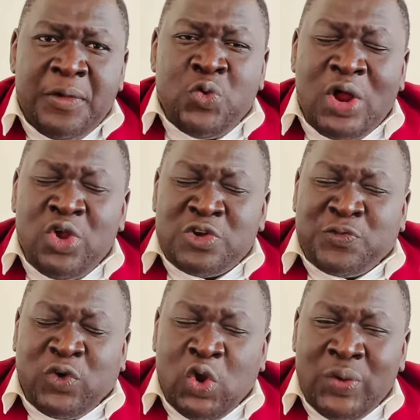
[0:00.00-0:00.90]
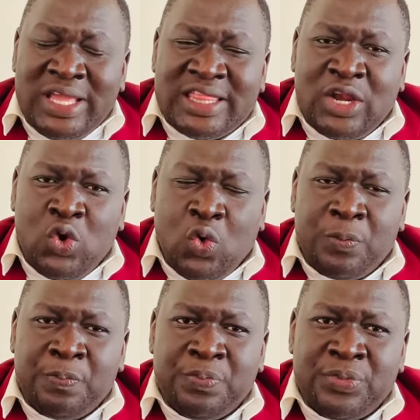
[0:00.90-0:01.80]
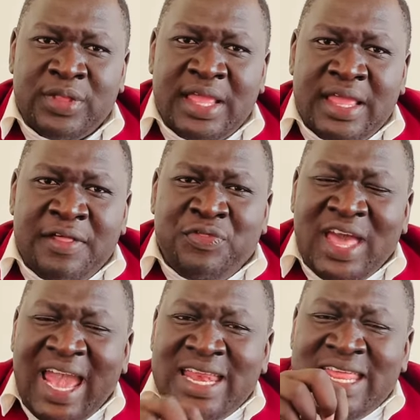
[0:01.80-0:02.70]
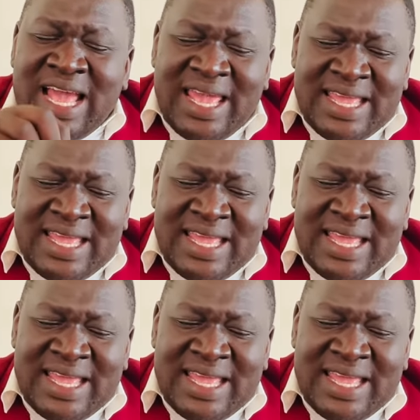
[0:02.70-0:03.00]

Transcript: You are not following the law. The idea